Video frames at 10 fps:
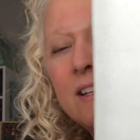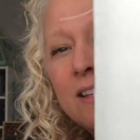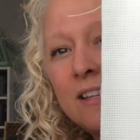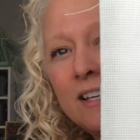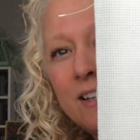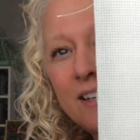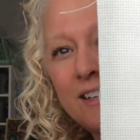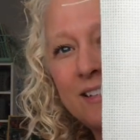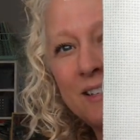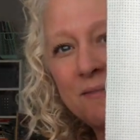Look,
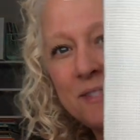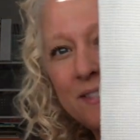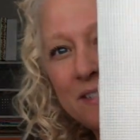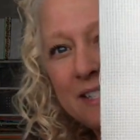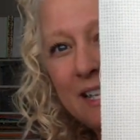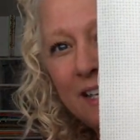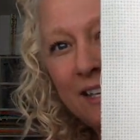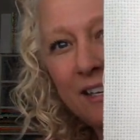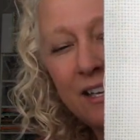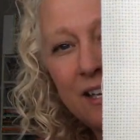I'm so excited.